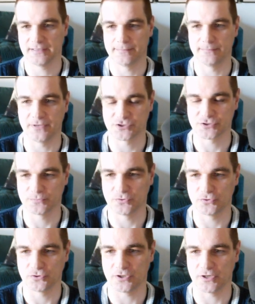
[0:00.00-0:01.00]
much
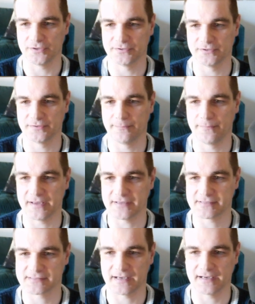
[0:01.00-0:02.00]
more other
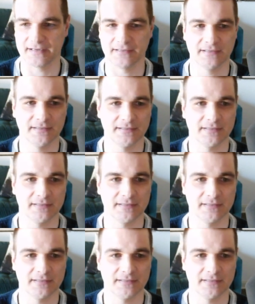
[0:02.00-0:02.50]
bassline